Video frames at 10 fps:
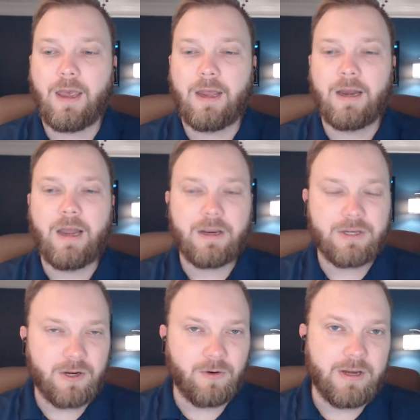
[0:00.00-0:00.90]
In a next
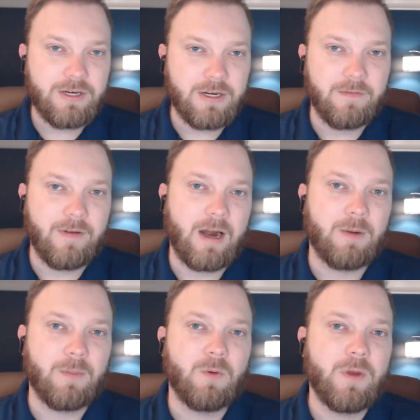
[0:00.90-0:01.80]
generation
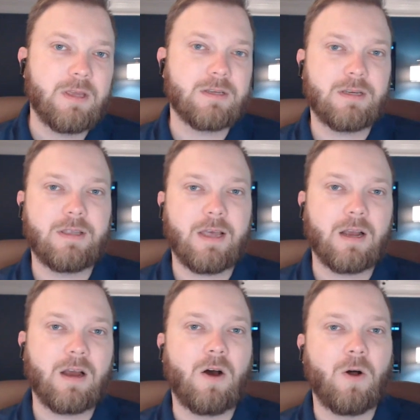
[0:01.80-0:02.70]
environment, we can see that
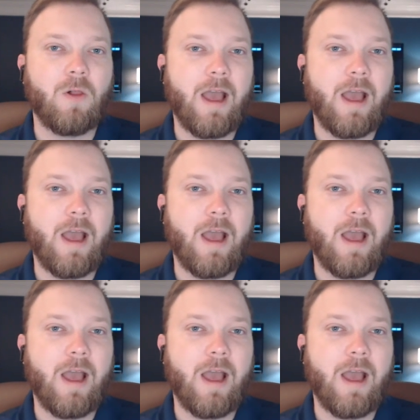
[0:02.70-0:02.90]
call